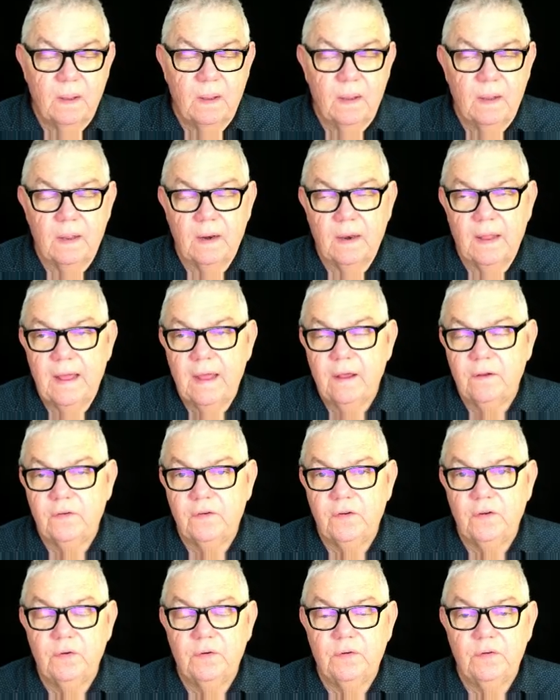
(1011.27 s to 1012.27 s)
allows
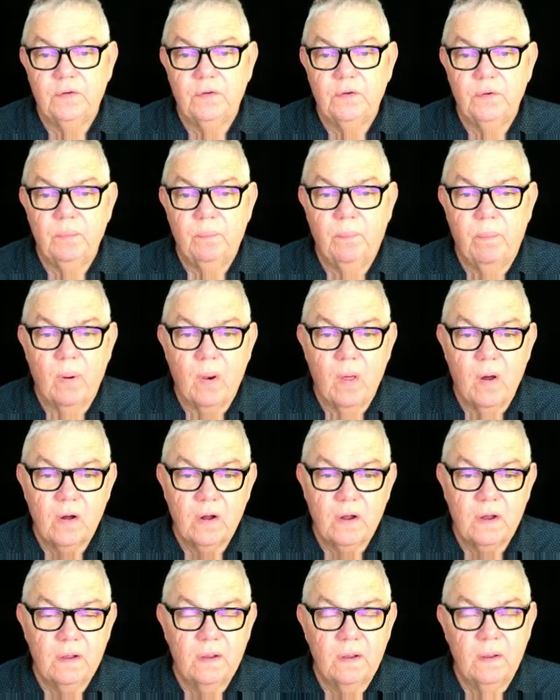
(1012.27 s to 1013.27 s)
you to
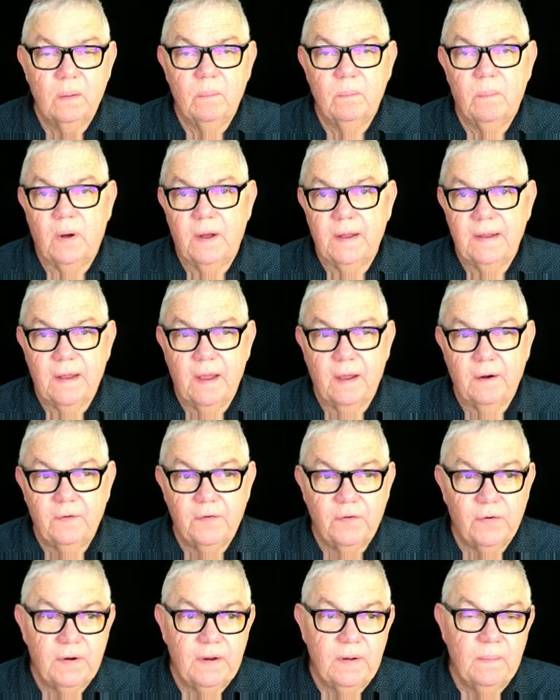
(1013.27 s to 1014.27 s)
block by
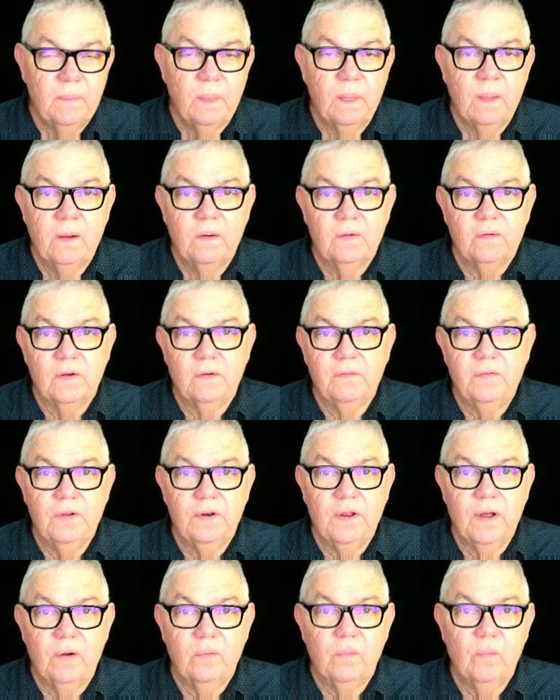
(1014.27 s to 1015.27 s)
country. So if you
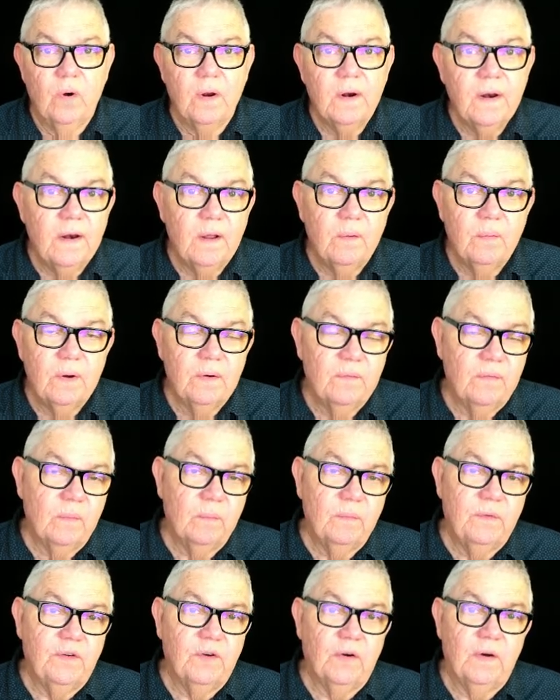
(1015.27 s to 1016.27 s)
don't want anyone
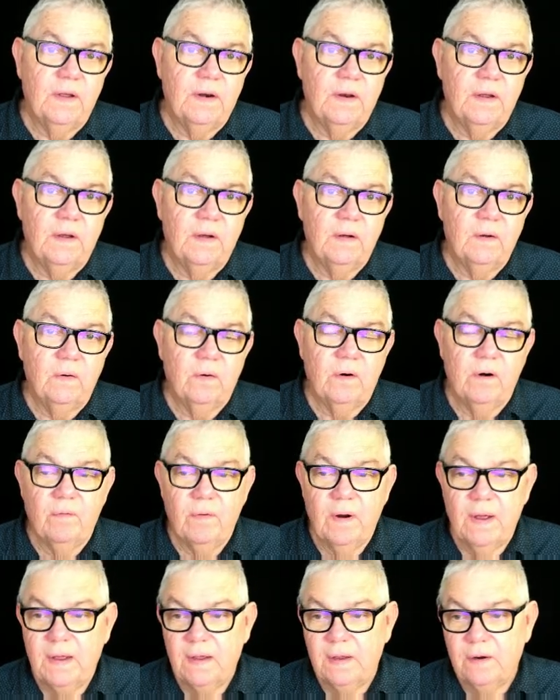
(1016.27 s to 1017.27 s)
from China or
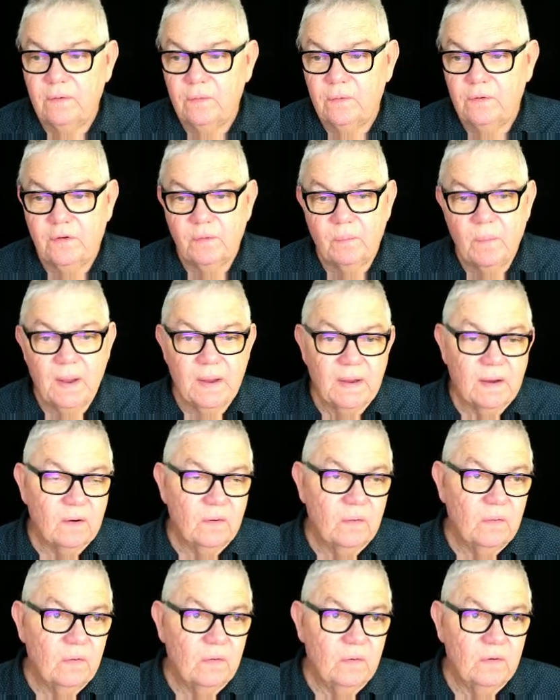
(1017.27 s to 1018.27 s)
Iran or Jamaica
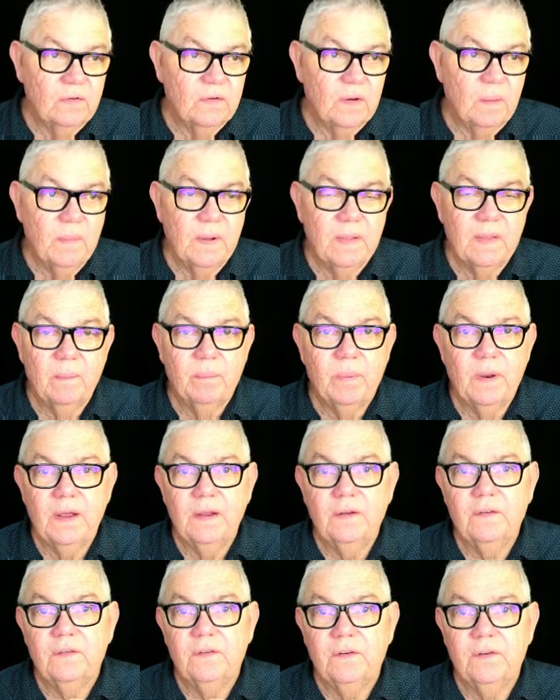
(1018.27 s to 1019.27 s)
or some other
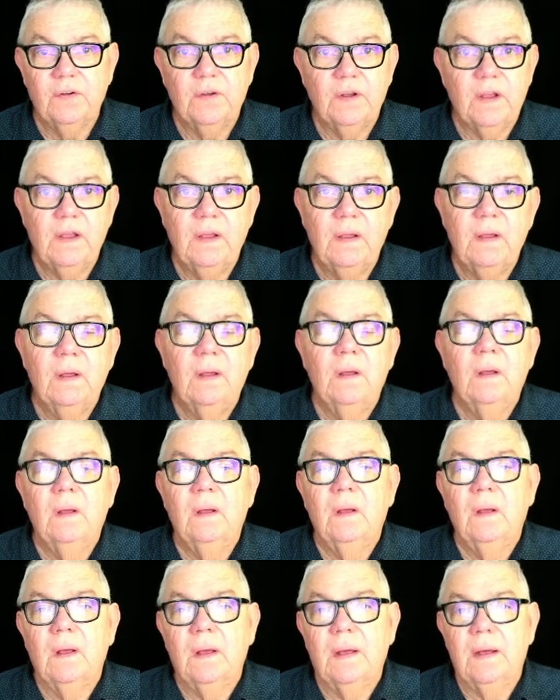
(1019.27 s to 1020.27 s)
place, Turkey
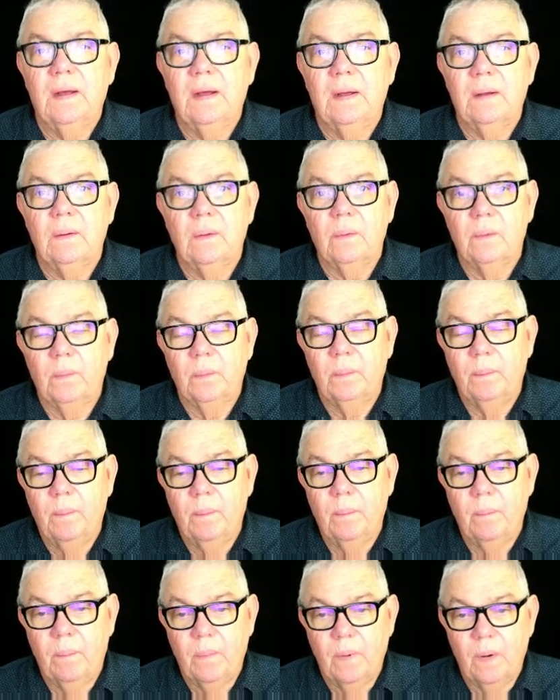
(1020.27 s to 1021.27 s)
or
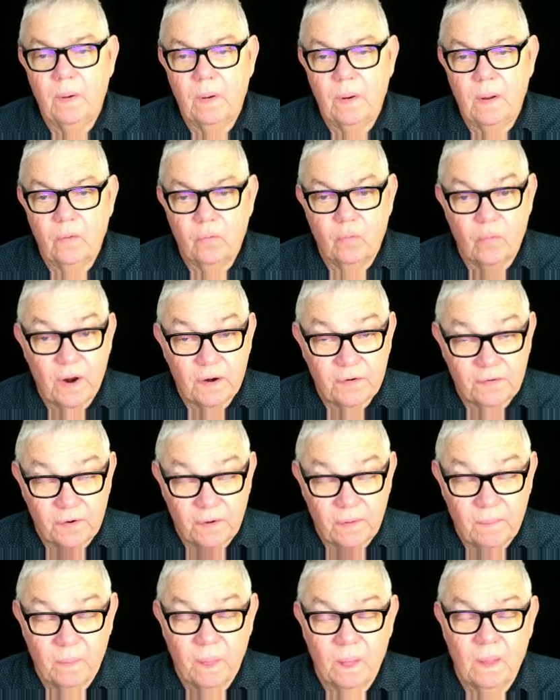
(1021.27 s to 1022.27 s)

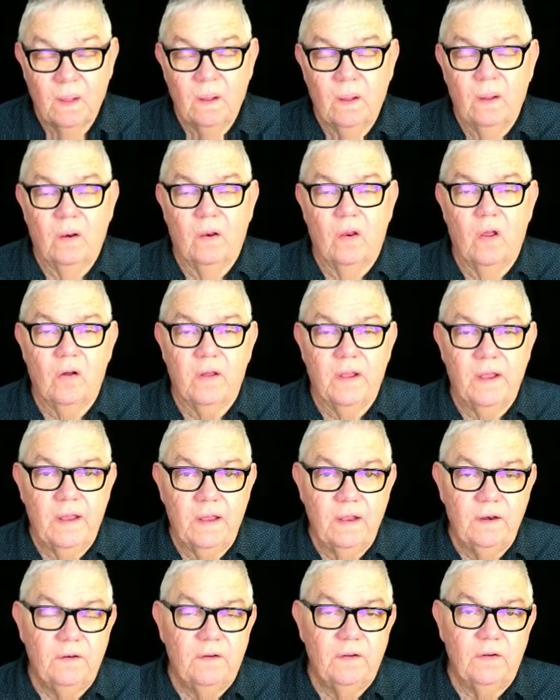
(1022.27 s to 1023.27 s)
Russia, logging
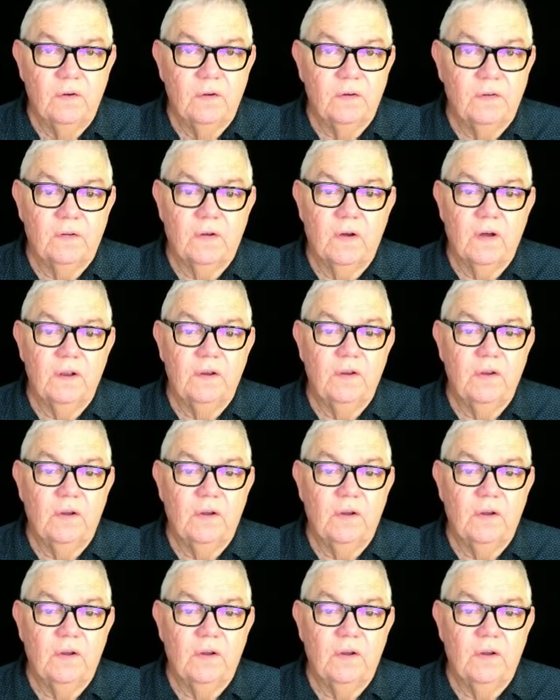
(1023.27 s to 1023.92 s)
into your site, you